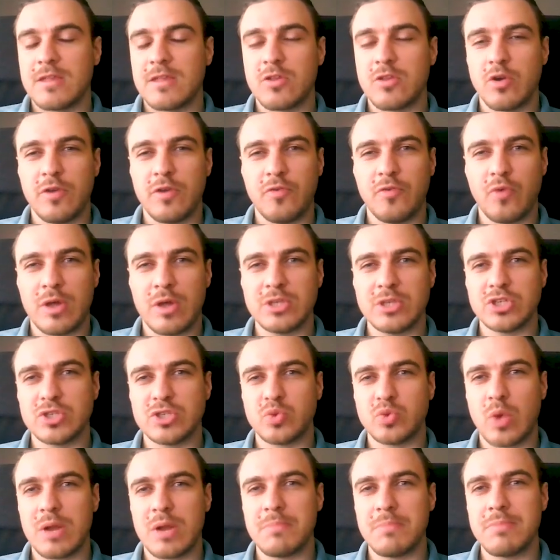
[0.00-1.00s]
So if you want
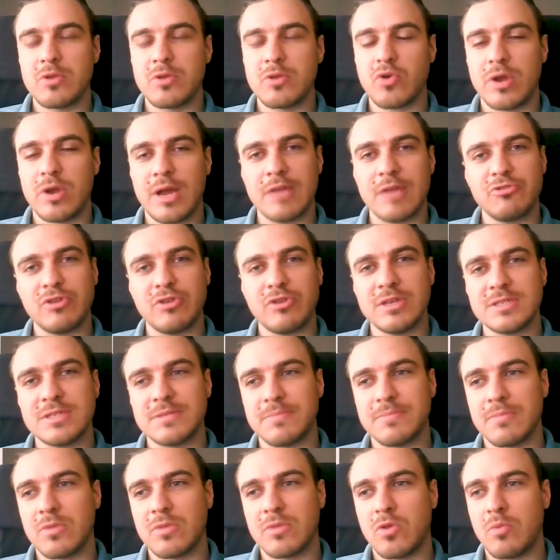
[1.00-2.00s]
just one Bitcoin
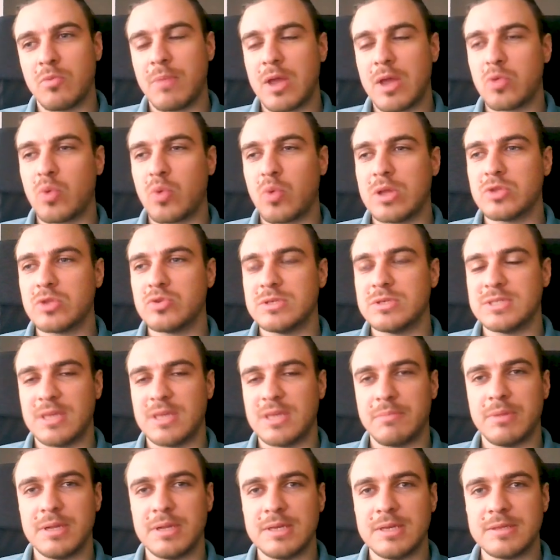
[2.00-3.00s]
address, you might want to
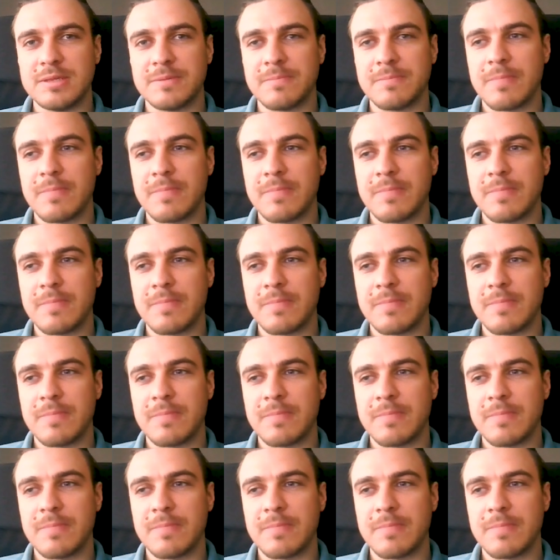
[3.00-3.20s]
disable it.